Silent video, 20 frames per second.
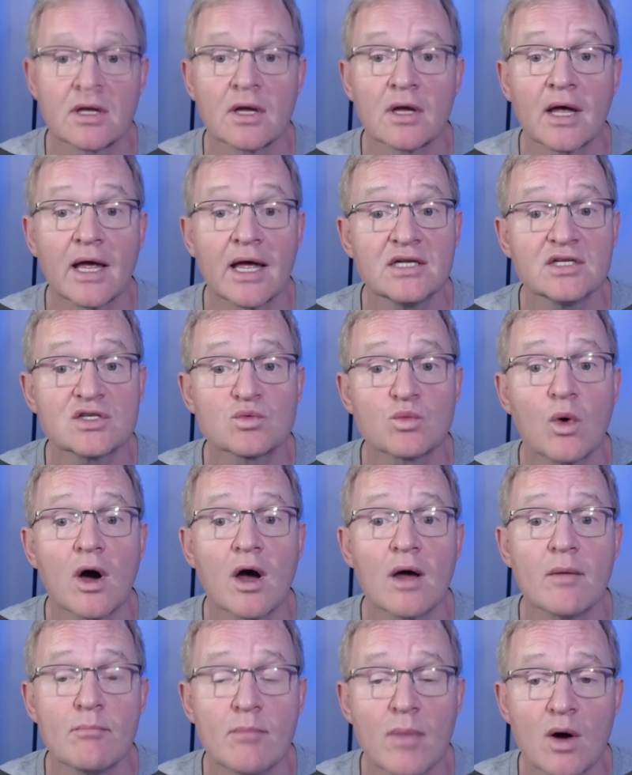hence why
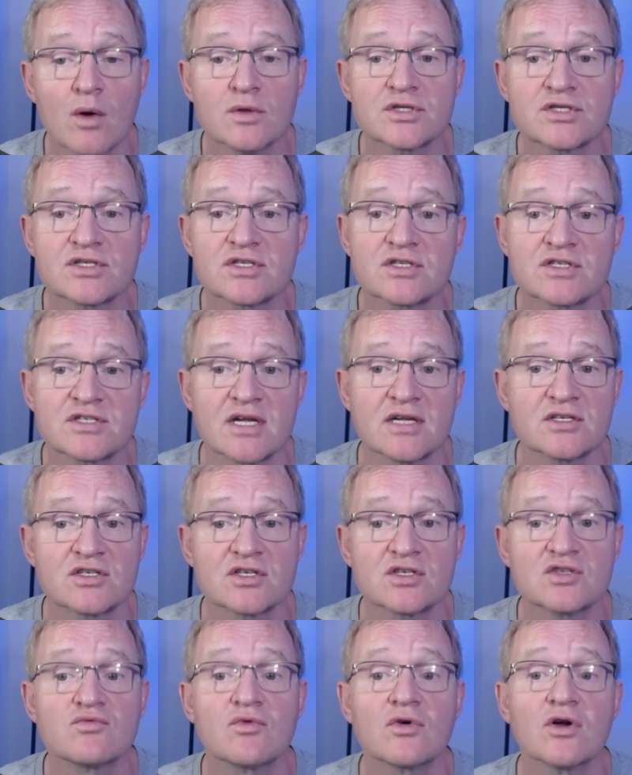most such
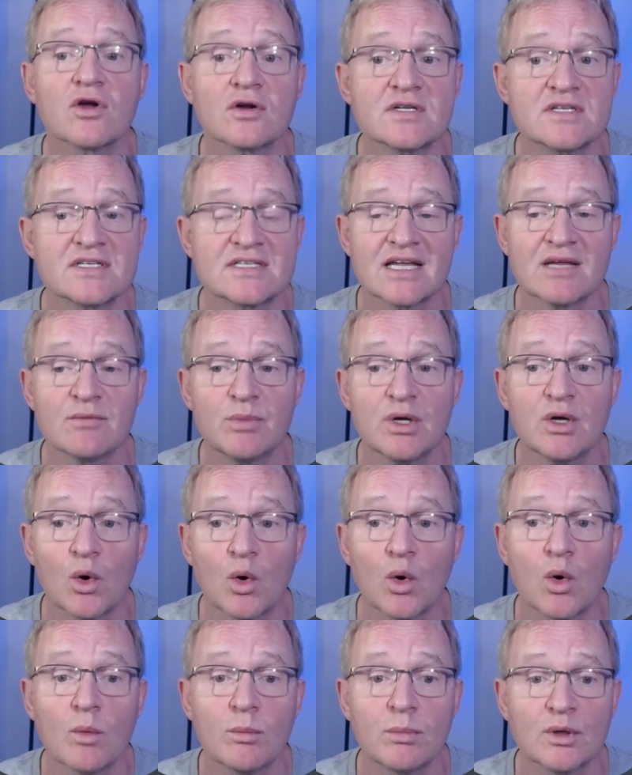sensors run on Zigbee
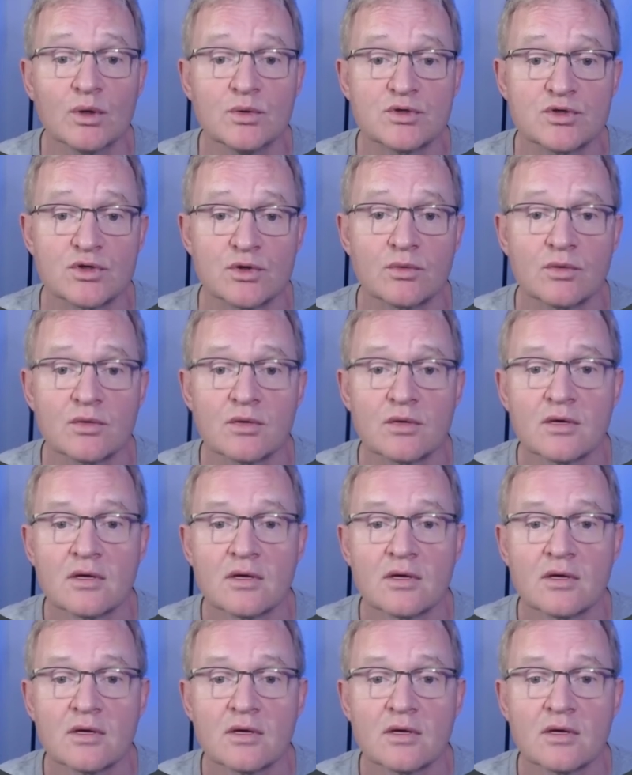or Bluetooth.